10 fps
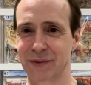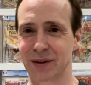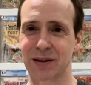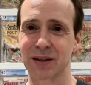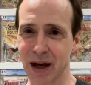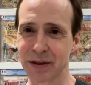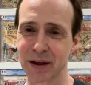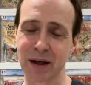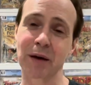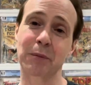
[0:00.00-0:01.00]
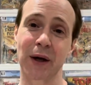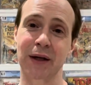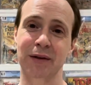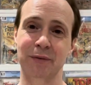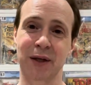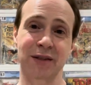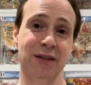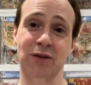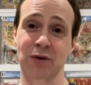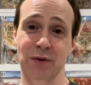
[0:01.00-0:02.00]
to nothing, but because
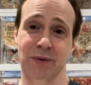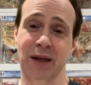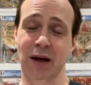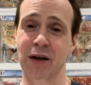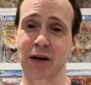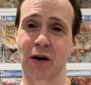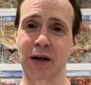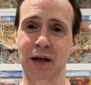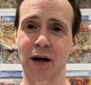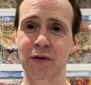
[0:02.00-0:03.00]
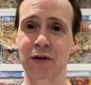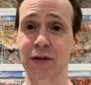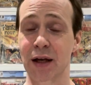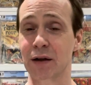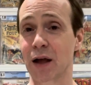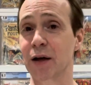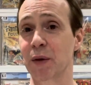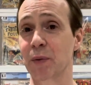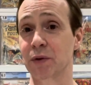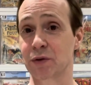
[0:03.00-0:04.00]
these are like iconic covers and a lot of
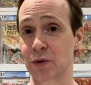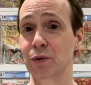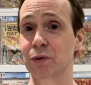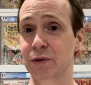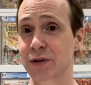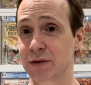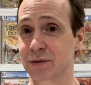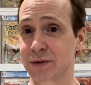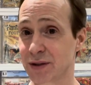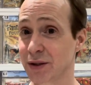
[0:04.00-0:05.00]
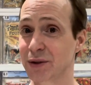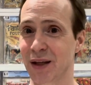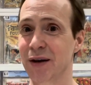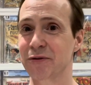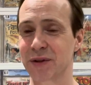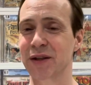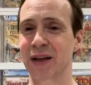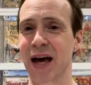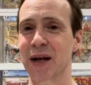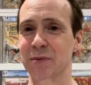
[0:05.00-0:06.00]
people do still love Neal
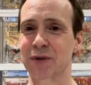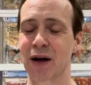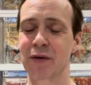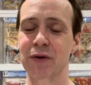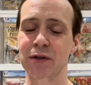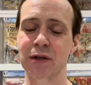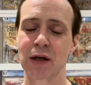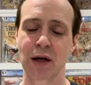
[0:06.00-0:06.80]
Adams covers.